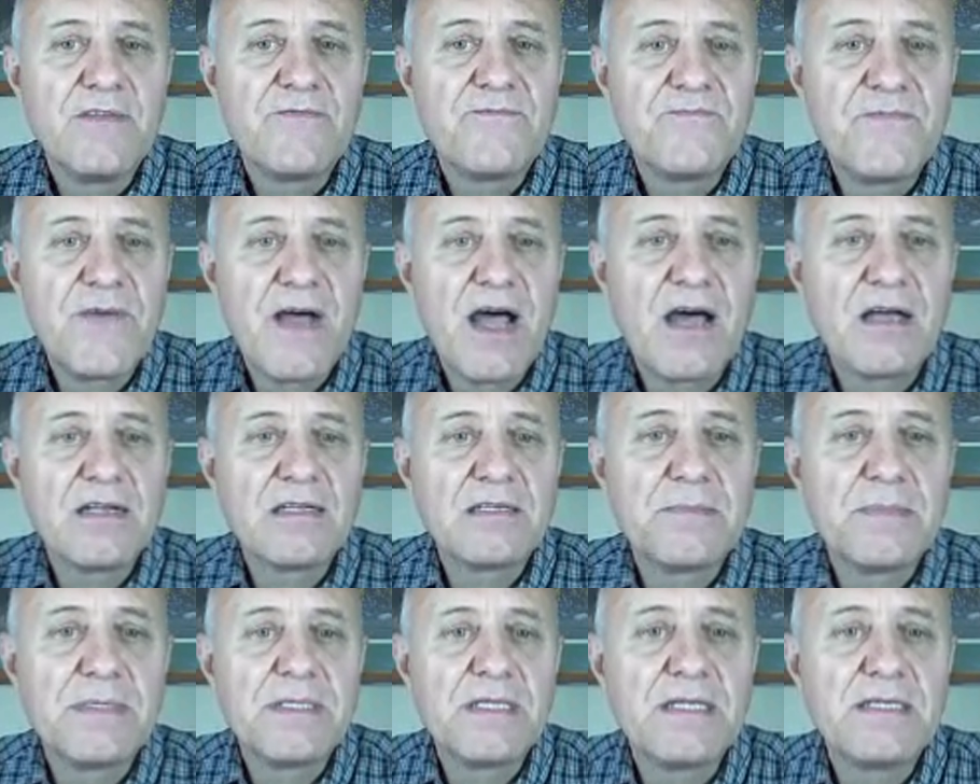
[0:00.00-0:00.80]
He
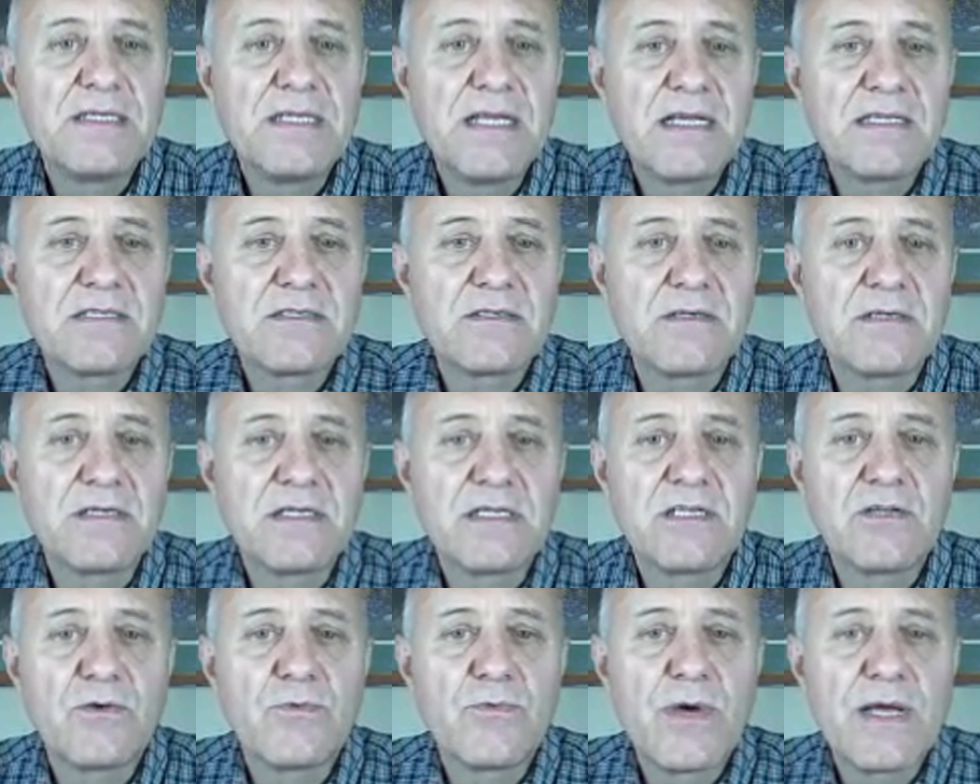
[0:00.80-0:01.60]
found him in the
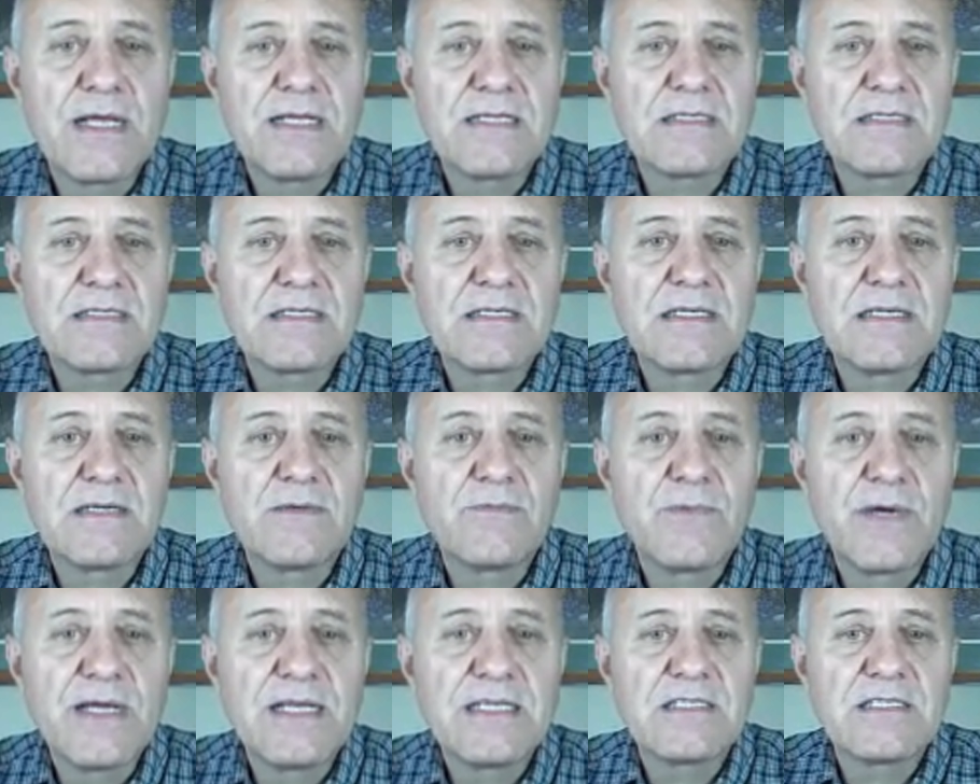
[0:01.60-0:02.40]
desert, in a
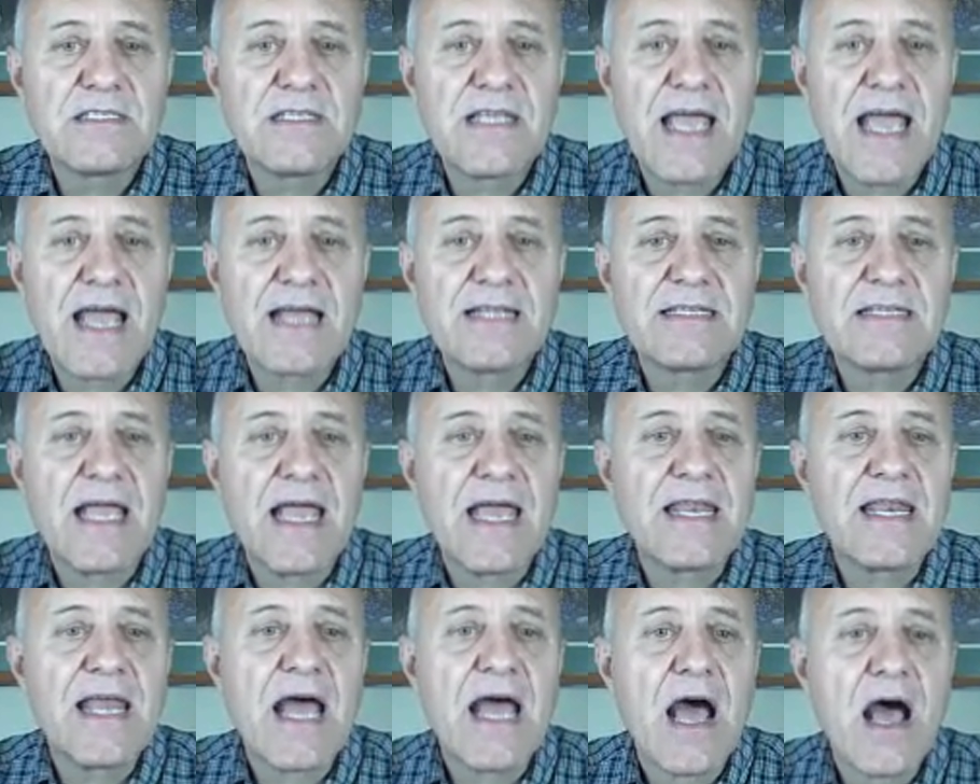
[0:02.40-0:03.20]

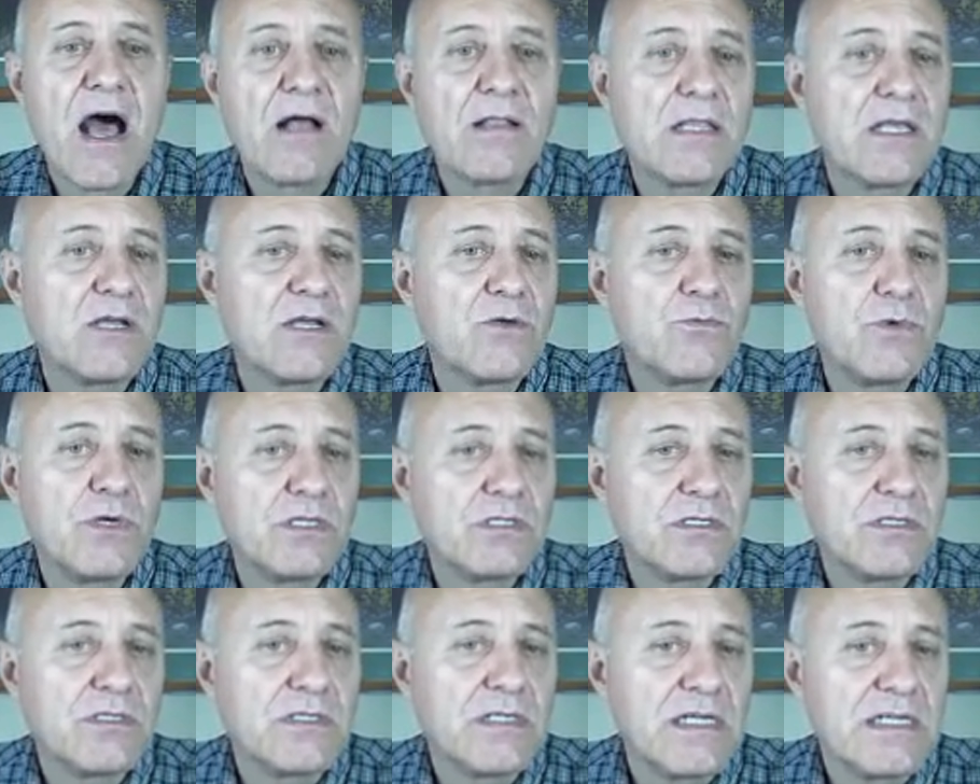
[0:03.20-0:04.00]
wasteland and howling
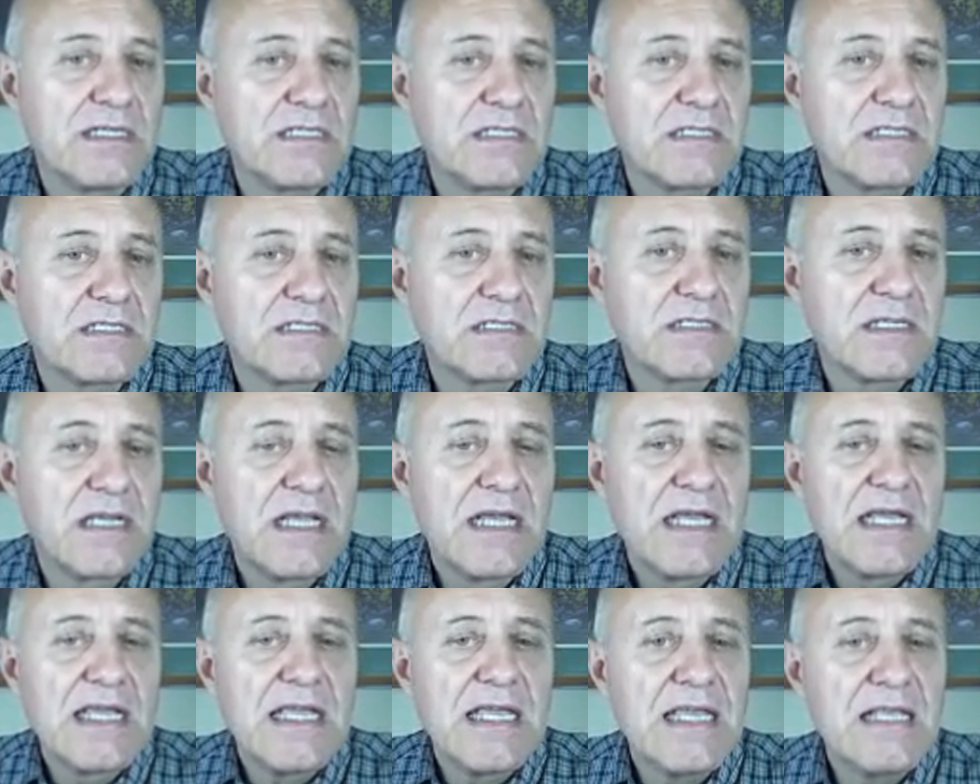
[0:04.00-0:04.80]
wilderness.
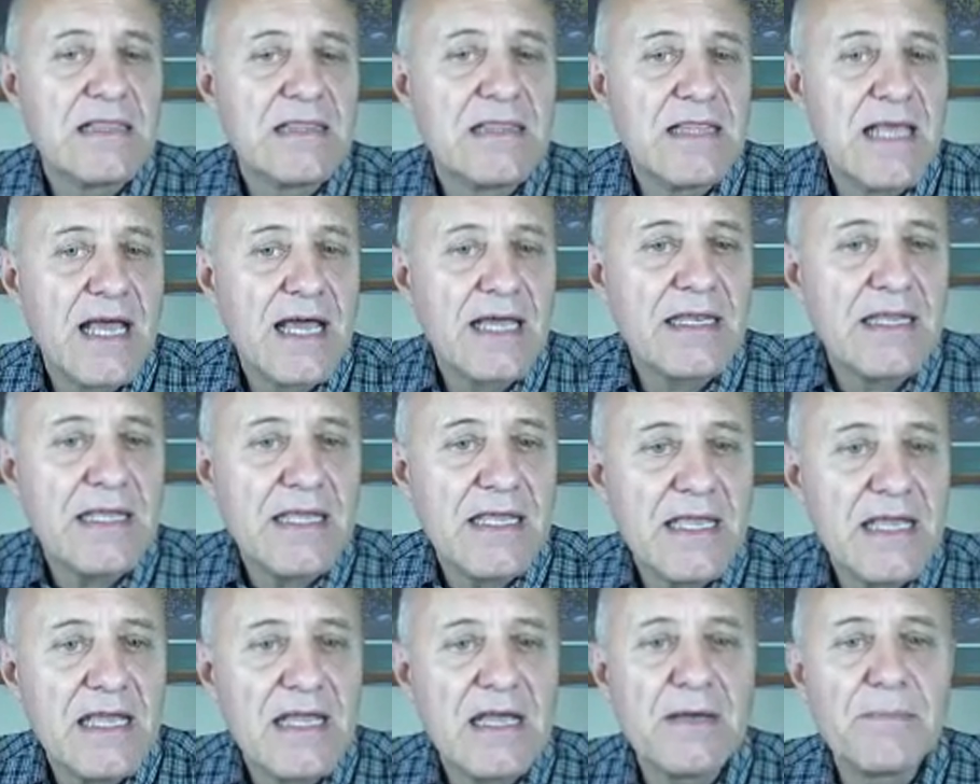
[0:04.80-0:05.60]
He led
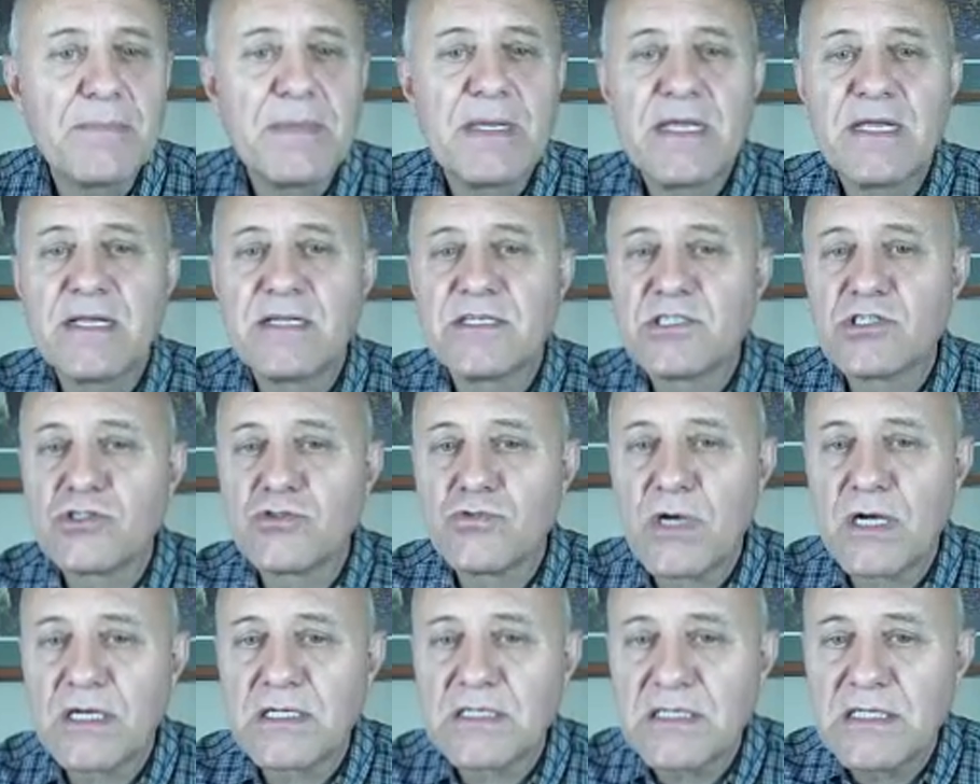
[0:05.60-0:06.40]
him, he
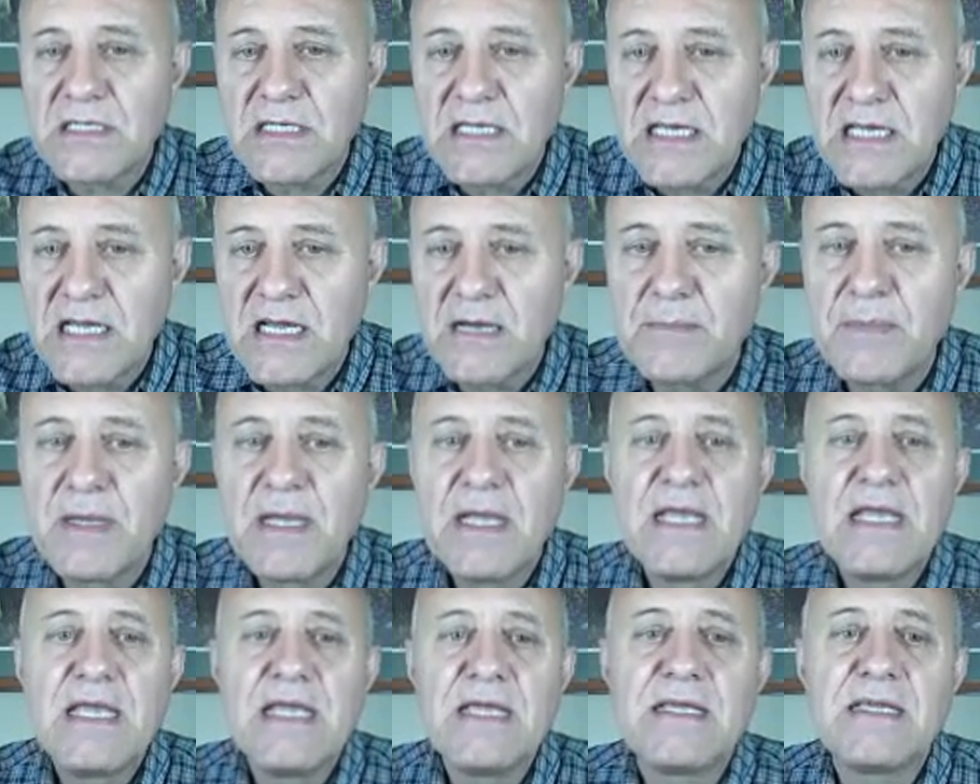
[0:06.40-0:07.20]
instructed
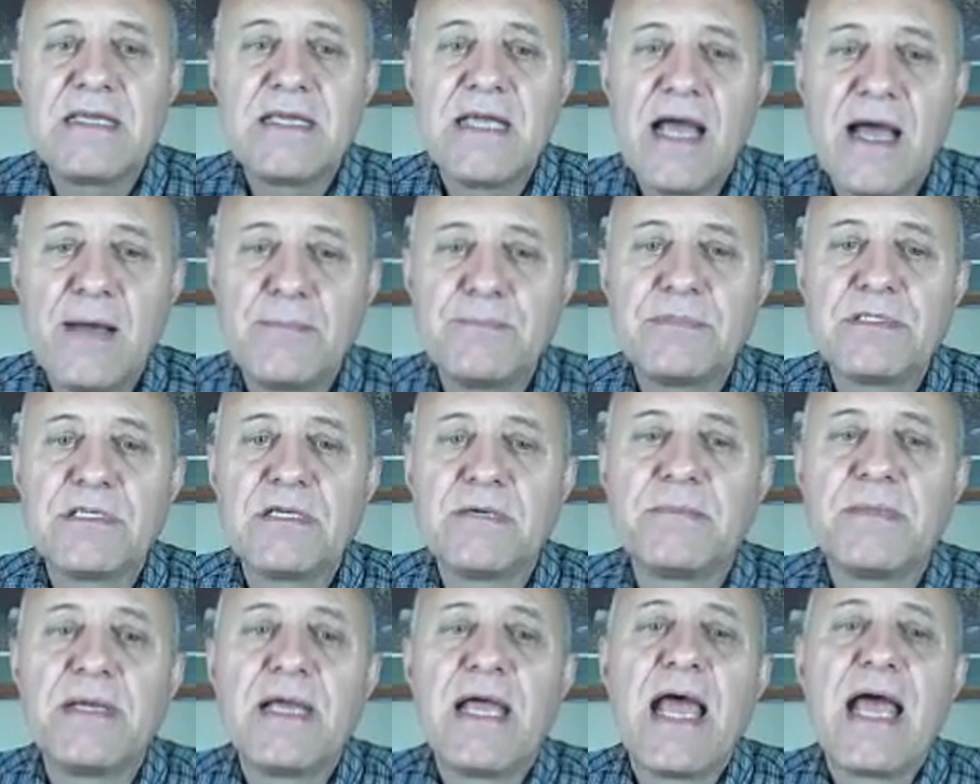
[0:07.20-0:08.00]
him, he
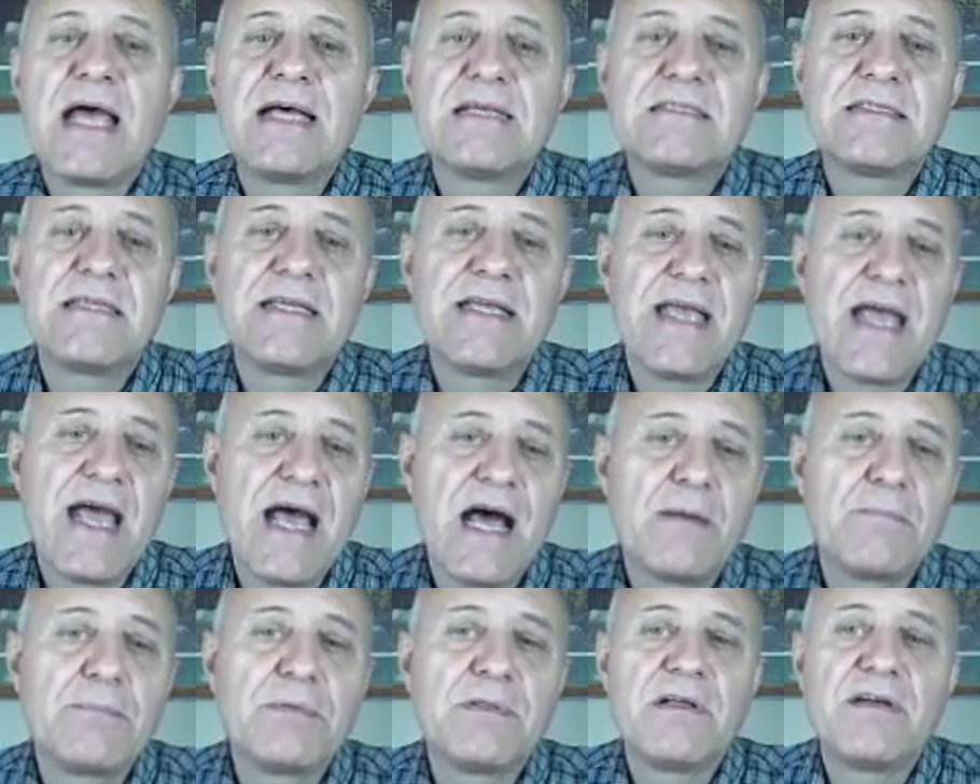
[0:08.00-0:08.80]
kept him as the
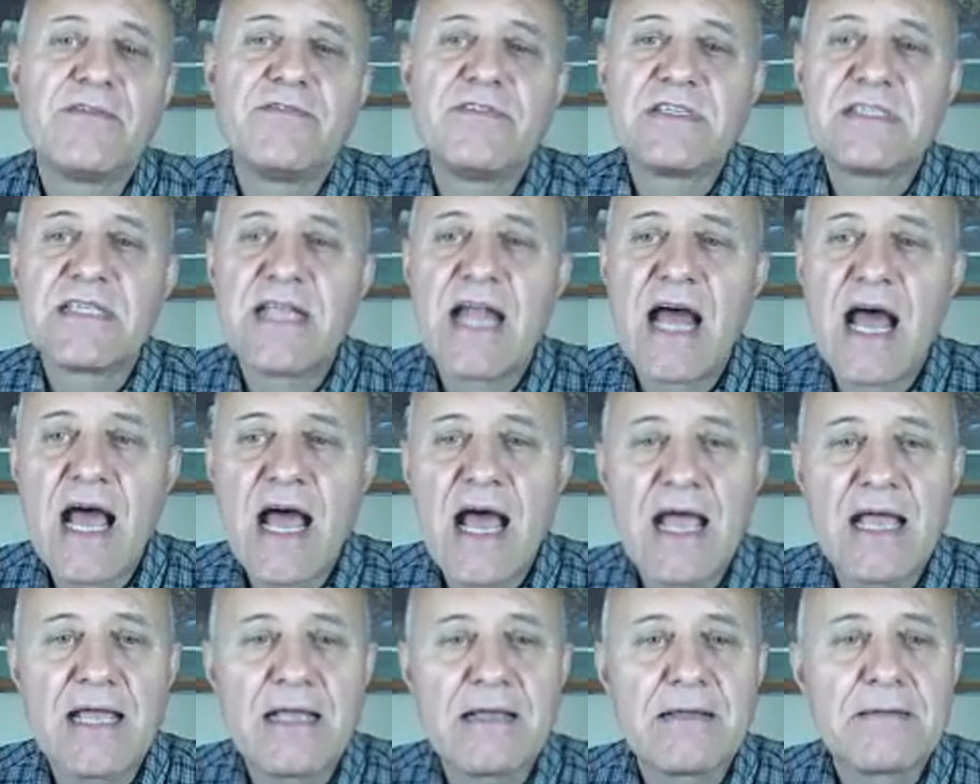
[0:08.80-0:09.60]
apple of his
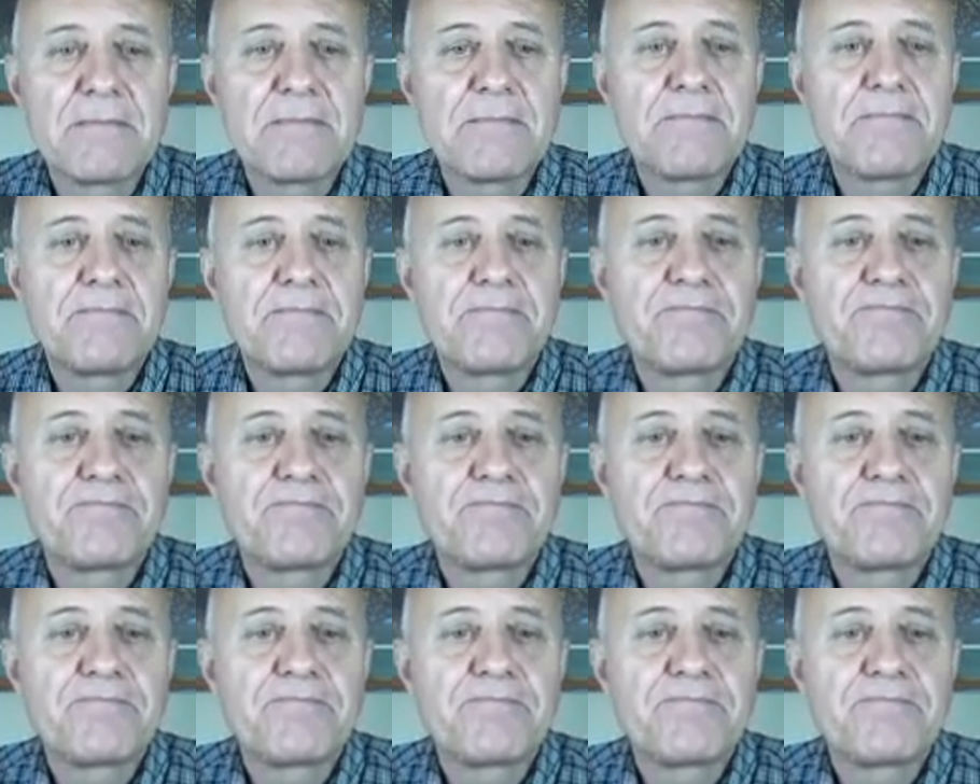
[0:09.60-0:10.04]
eye.